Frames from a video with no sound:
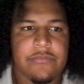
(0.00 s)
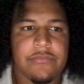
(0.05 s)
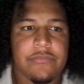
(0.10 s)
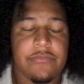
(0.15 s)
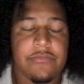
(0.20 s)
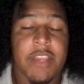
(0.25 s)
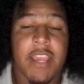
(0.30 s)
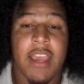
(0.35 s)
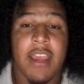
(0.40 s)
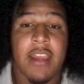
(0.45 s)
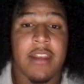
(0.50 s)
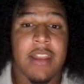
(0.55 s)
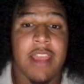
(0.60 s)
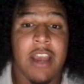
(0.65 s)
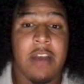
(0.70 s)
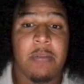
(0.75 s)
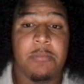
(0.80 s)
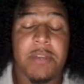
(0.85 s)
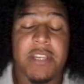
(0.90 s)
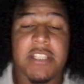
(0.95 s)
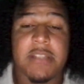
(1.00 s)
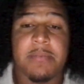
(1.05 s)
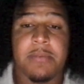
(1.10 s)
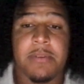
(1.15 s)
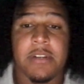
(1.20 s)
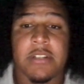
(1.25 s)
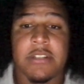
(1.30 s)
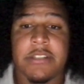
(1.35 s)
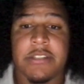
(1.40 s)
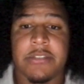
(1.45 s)
Yeah, and now
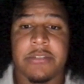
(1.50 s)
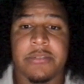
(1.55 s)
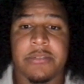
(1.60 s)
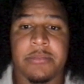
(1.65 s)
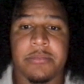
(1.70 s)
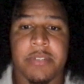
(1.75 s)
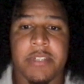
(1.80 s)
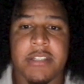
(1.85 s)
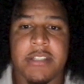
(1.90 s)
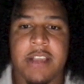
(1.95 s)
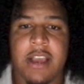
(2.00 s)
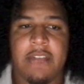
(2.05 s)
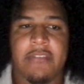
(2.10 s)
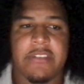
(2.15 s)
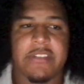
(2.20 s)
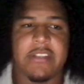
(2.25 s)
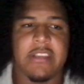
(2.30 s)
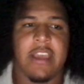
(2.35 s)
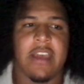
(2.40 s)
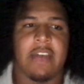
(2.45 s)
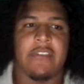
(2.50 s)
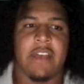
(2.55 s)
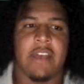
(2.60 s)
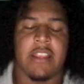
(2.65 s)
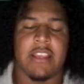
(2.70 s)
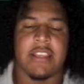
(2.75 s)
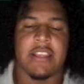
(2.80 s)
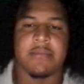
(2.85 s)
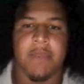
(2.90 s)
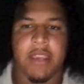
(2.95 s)
Pittsburgh too. Okay, great. I've nice. at
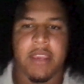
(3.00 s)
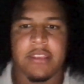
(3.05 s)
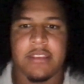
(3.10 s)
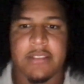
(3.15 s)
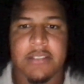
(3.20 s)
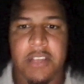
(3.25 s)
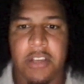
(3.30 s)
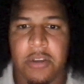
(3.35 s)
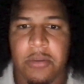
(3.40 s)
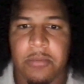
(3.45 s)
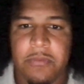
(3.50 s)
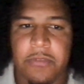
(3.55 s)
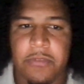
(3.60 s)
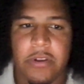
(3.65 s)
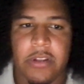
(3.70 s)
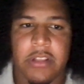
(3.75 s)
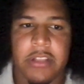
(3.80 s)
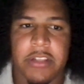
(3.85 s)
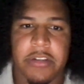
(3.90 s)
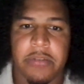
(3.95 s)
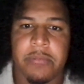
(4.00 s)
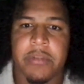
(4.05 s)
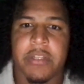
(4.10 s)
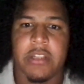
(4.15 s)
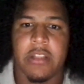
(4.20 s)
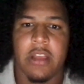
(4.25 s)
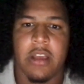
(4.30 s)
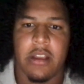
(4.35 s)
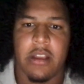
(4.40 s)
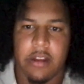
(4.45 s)
least made this home for a little bit
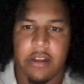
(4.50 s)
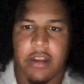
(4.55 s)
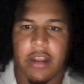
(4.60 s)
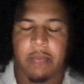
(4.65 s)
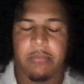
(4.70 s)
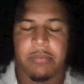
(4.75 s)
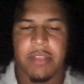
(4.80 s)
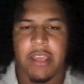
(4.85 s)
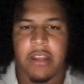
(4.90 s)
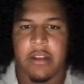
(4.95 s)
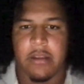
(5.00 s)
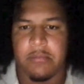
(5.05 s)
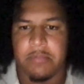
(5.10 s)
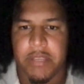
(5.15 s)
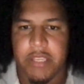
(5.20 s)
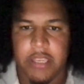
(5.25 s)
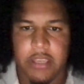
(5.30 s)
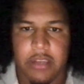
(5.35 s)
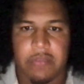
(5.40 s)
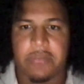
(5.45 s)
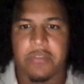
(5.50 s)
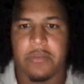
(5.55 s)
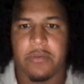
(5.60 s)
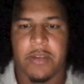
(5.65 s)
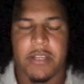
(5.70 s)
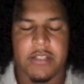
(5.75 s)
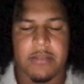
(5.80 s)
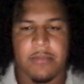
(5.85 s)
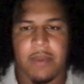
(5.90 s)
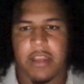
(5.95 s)
longer, and I plan on being here for the
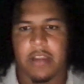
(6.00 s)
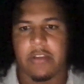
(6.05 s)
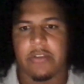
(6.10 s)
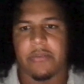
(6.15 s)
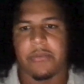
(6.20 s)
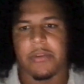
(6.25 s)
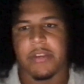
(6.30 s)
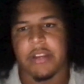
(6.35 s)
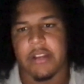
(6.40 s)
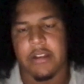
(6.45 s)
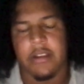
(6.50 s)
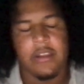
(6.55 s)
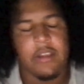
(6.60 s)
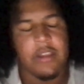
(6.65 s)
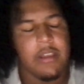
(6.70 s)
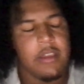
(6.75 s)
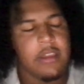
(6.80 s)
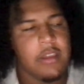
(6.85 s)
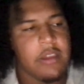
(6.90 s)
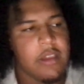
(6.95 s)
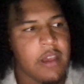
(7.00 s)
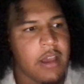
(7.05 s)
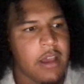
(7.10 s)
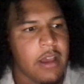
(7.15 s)
rest of my career. Hell yeah! Nice.